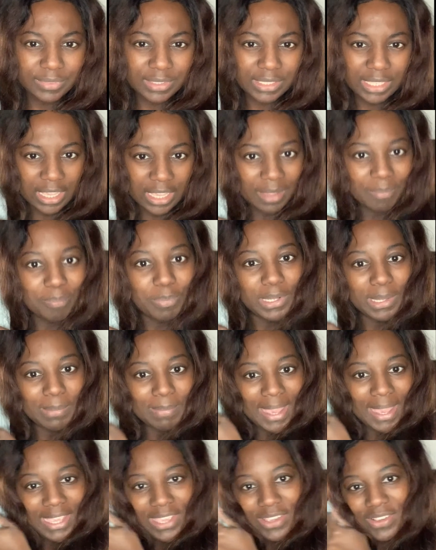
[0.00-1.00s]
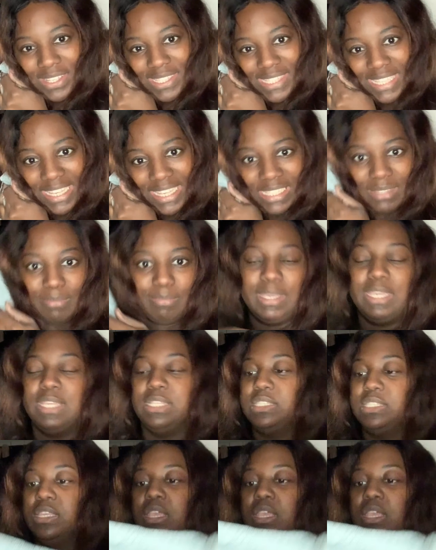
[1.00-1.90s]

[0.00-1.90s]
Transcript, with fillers: Yeah, pull it back, you can see it's mint.